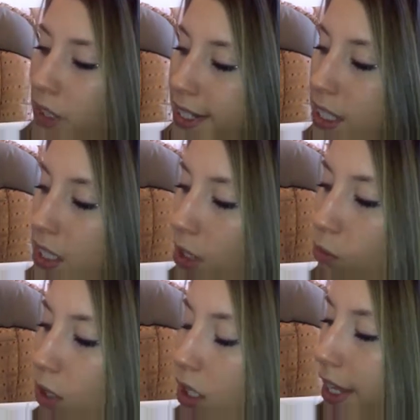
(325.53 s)
Let's see,
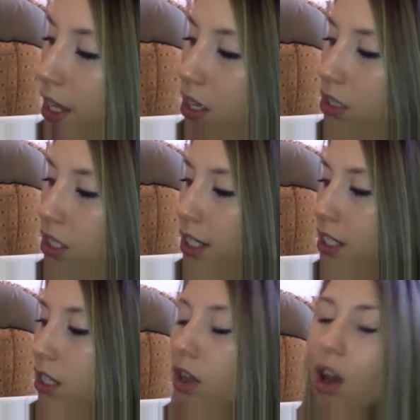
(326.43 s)
what else can I
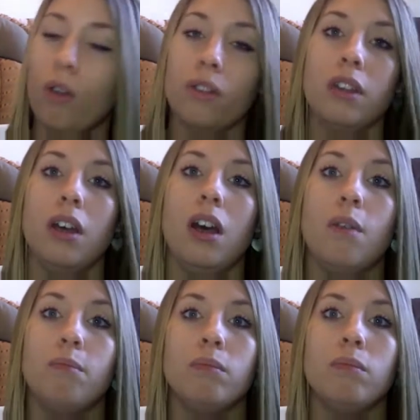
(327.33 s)
tell you? Oh,
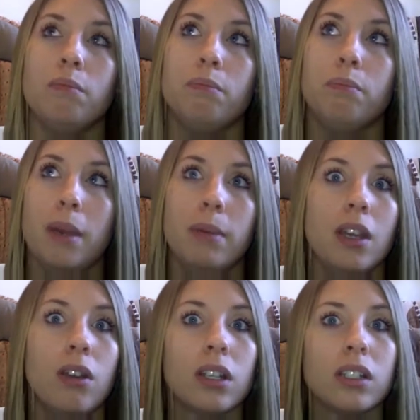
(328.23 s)
the baby
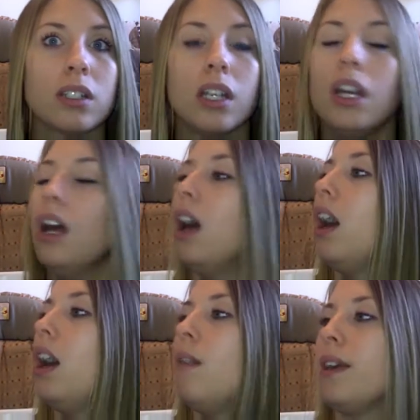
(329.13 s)
yogurt.
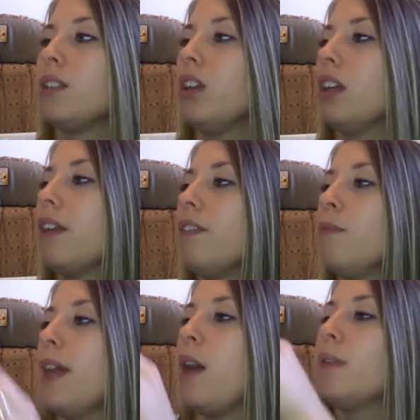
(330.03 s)
I started giving
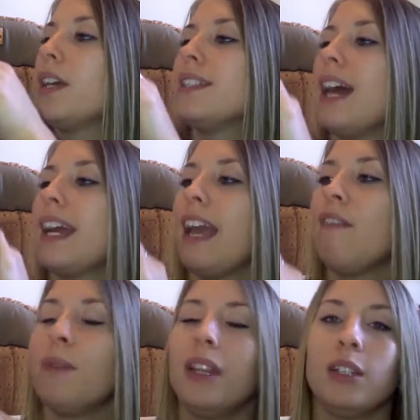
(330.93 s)
him that because I
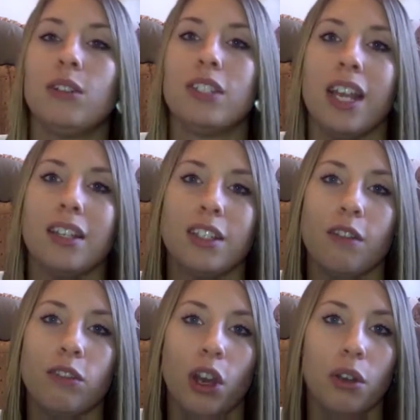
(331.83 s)
gave him a little taste
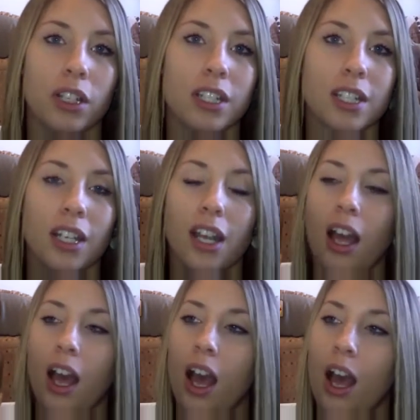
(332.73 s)
of Go-Gurt
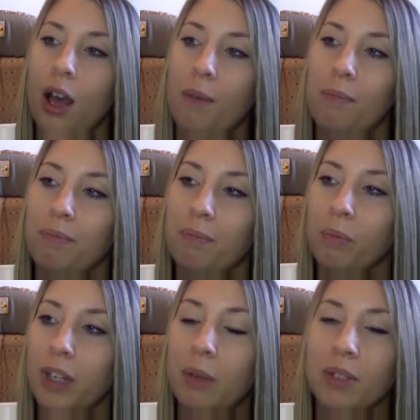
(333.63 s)

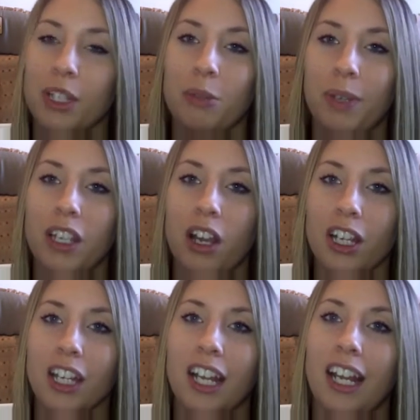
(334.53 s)
when he was a little bit
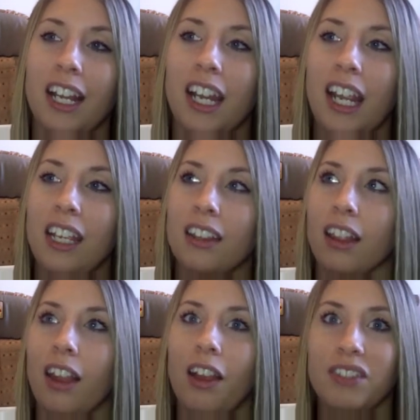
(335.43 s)
younger, and he
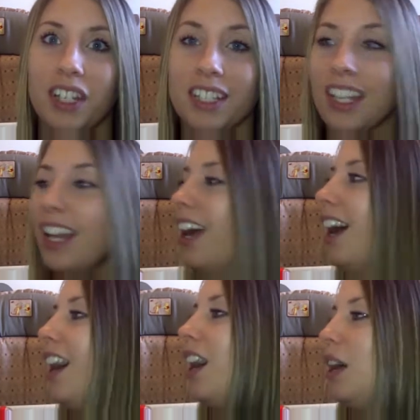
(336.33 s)
loved it.
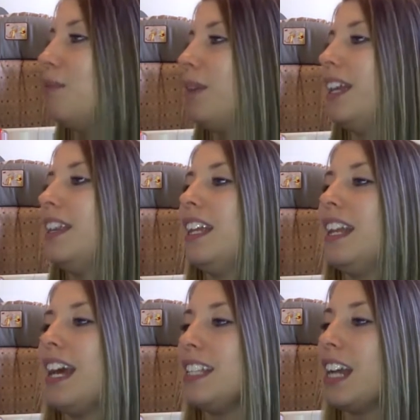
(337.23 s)
And
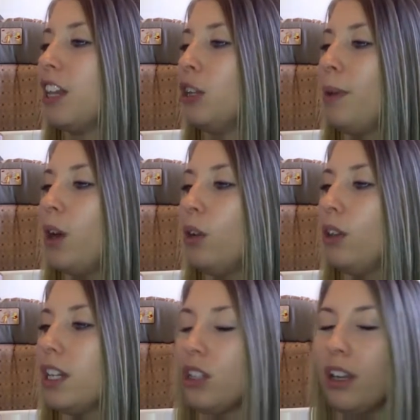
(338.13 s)
then as he got a little bit
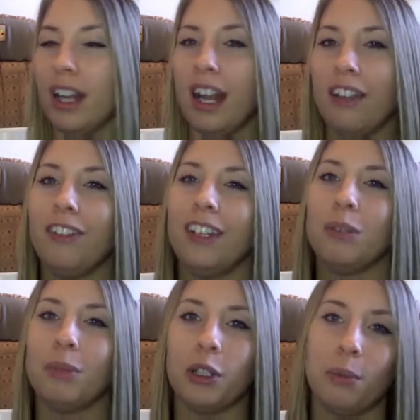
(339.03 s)
older, I started kind of
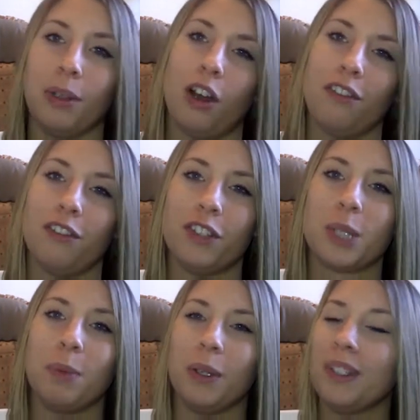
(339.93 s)
feeding him a little bit off of
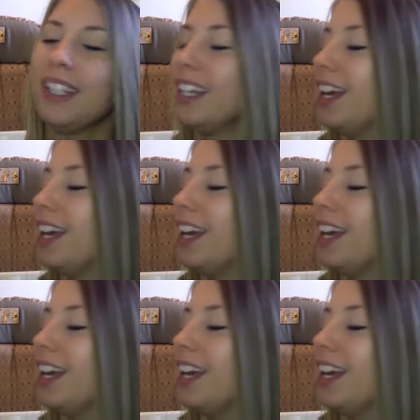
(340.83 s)
his spoon,